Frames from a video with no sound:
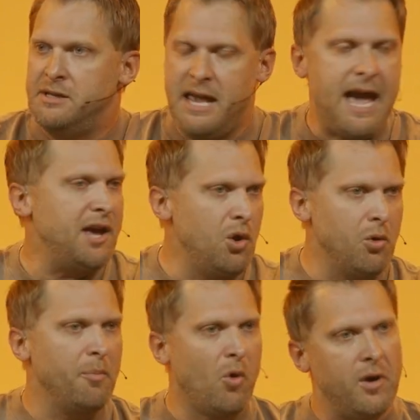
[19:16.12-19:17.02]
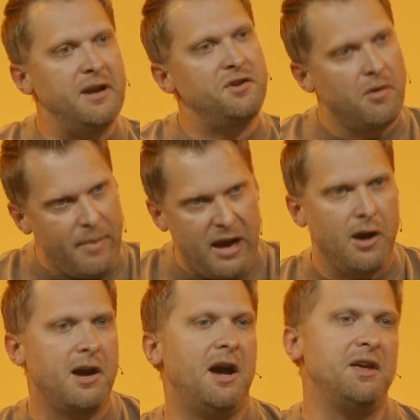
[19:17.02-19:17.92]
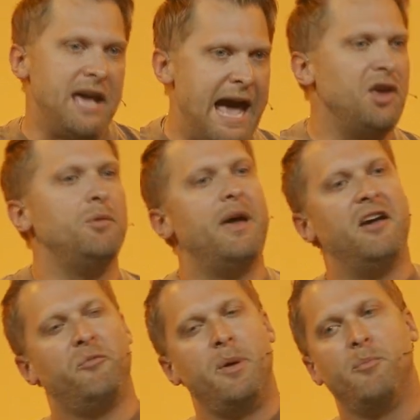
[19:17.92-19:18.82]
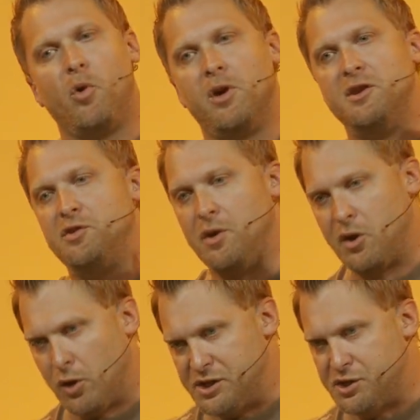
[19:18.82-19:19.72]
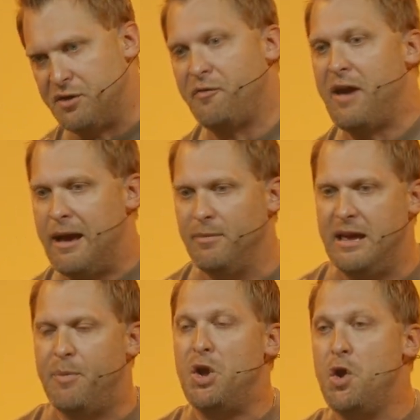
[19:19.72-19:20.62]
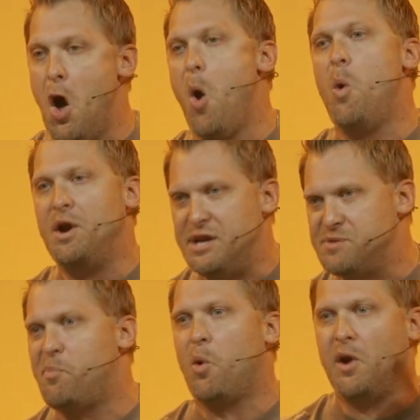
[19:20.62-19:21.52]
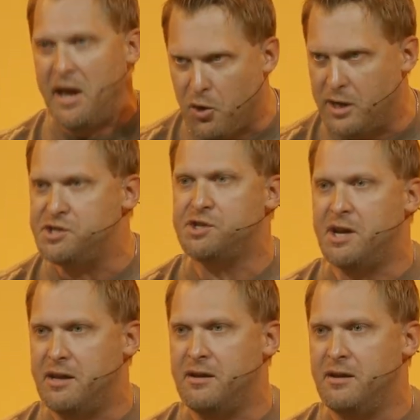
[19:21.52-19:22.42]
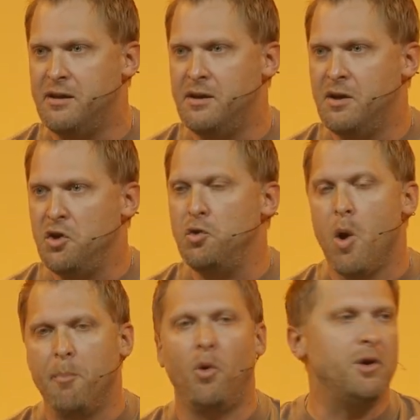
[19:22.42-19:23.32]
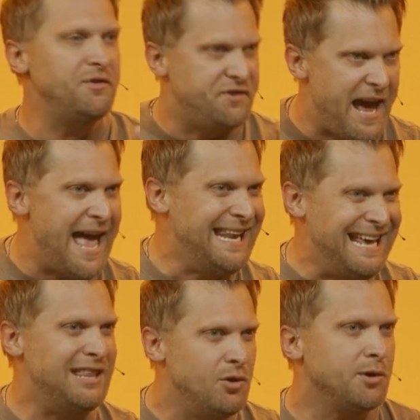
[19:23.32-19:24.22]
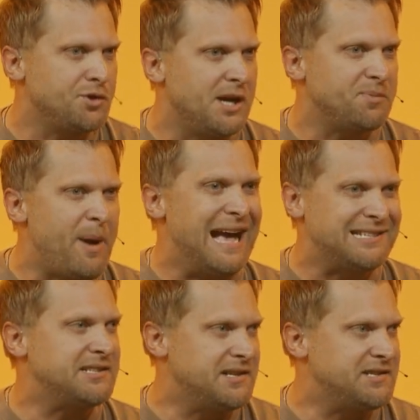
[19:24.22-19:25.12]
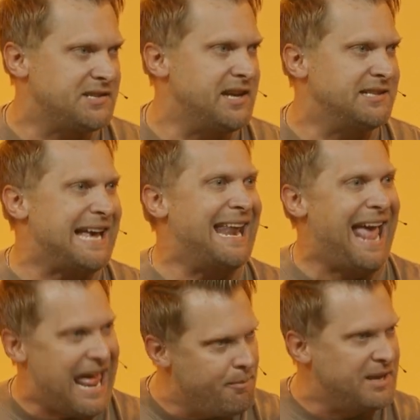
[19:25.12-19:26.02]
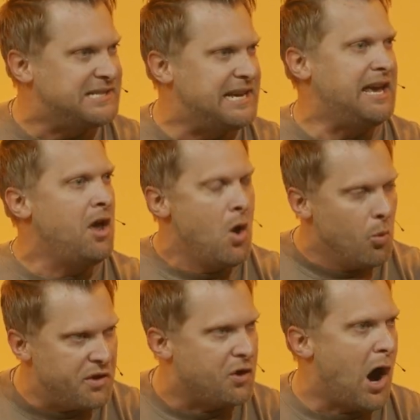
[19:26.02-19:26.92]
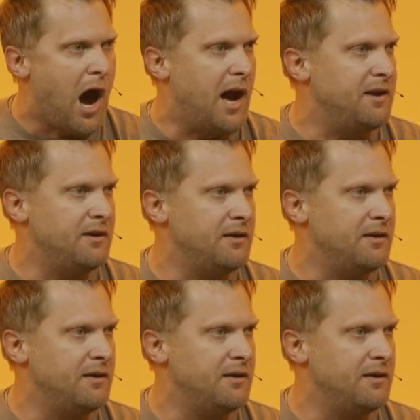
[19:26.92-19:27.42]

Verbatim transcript: Yeah, you were born into America. Yeah, you may have been born into a Christian family, but no one is born a Christian. You are born dead in your trespasses and sins, at enmity with God.